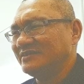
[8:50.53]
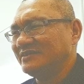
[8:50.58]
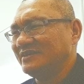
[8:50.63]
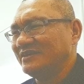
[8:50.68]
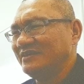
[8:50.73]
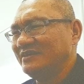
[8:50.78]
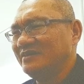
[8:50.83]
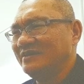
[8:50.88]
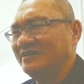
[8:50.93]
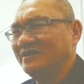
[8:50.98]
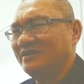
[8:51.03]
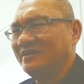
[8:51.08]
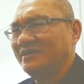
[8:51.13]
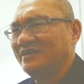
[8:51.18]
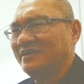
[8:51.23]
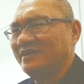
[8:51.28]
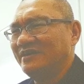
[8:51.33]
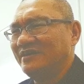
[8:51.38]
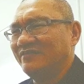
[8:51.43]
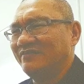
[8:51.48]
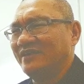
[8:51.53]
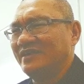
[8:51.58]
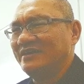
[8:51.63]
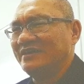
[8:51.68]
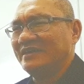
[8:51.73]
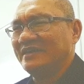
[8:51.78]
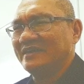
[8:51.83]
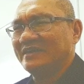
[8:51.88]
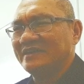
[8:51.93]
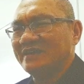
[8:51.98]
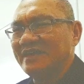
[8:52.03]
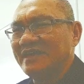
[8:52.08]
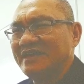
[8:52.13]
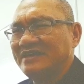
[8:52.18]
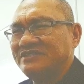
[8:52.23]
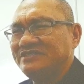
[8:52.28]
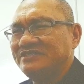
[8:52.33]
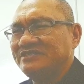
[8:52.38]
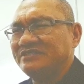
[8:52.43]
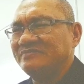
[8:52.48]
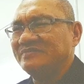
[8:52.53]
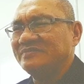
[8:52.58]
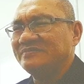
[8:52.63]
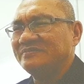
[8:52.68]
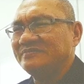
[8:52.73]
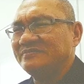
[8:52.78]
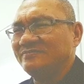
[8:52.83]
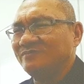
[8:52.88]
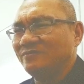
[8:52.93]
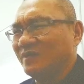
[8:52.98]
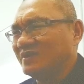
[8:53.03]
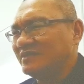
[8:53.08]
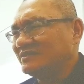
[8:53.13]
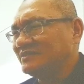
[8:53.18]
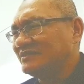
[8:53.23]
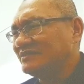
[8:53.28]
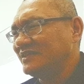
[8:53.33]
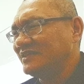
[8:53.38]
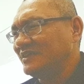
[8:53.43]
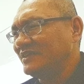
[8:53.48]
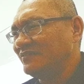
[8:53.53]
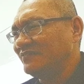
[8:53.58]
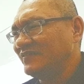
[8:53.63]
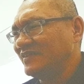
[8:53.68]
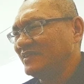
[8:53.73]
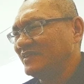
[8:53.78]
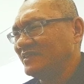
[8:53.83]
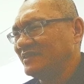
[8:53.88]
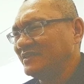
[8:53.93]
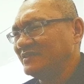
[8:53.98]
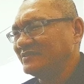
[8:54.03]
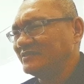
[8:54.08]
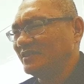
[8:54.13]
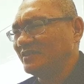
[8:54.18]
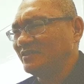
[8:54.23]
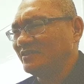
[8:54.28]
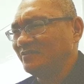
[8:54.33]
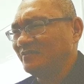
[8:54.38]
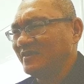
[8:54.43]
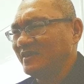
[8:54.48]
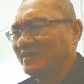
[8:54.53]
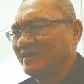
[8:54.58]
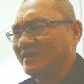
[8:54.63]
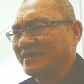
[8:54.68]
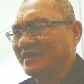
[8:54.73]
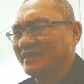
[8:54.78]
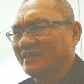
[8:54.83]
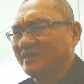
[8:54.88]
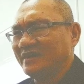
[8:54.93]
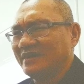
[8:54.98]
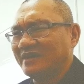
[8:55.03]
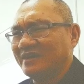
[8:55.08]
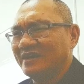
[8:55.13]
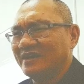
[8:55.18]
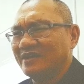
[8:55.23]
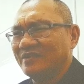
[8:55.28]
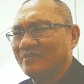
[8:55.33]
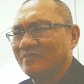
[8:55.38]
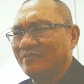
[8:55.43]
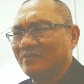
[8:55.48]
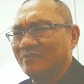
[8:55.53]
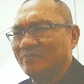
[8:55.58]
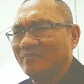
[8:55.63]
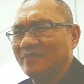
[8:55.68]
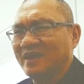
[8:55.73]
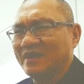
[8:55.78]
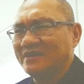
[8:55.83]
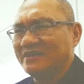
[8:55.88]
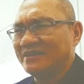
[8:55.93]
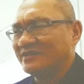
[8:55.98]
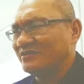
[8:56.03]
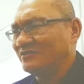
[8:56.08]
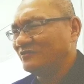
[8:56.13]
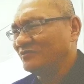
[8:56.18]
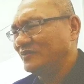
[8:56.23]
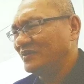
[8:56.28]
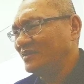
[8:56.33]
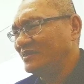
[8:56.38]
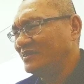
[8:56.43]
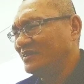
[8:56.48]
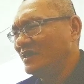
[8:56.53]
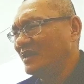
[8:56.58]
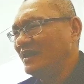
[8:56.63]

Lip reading: Okay, right? Engaging once an event is underway and they are bombarded with